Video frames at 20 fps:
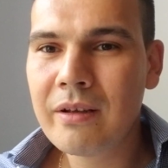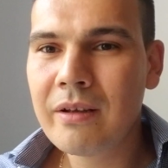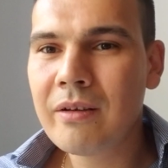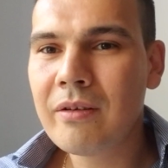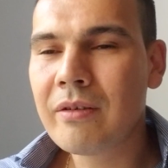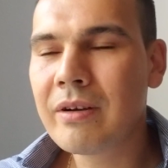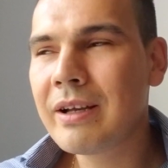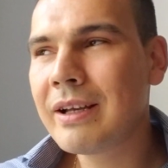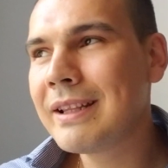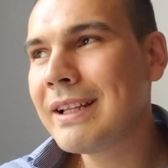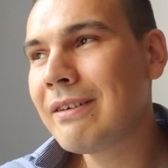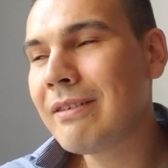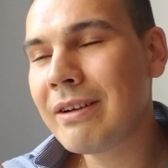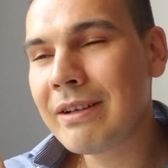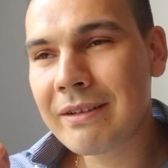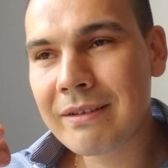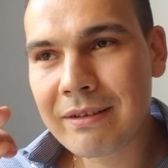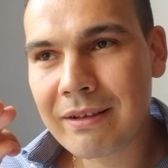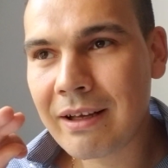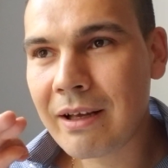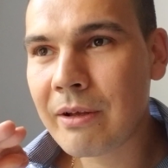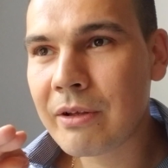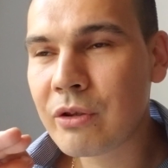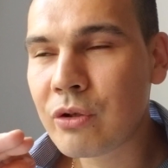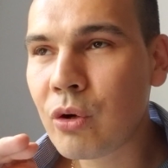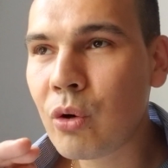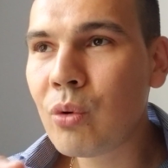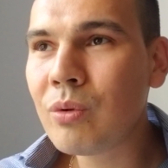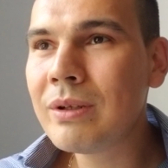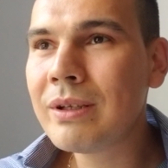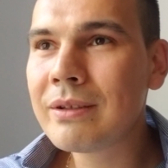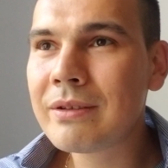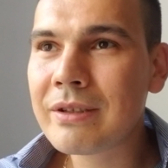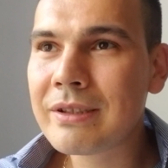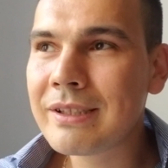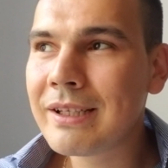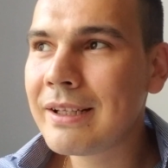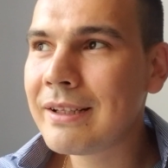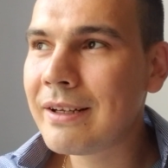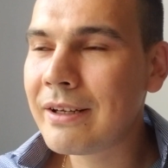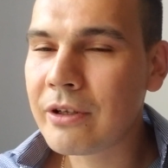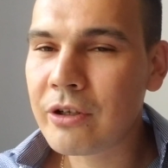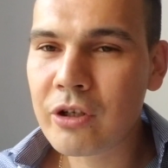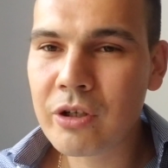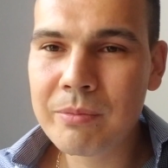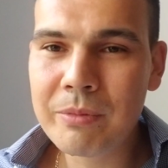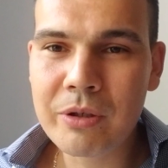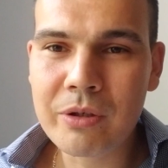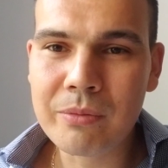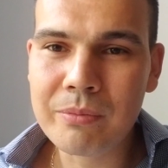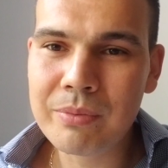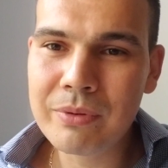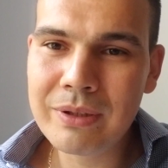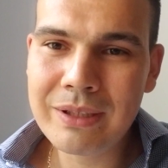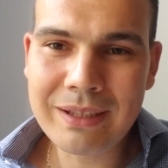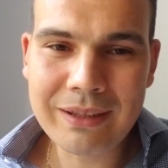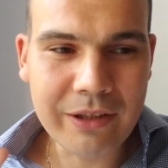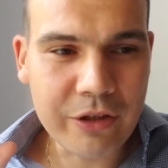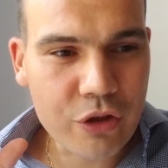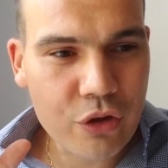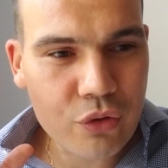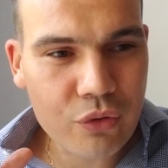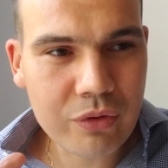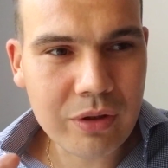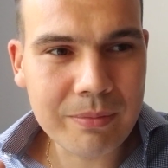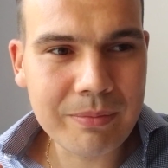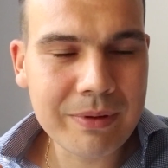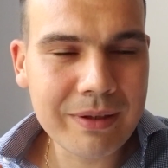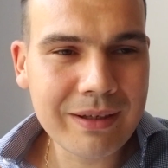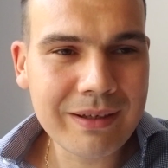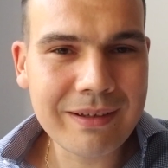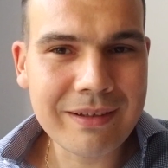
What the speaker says: Okay, now I totally understand that I could be completely tripping,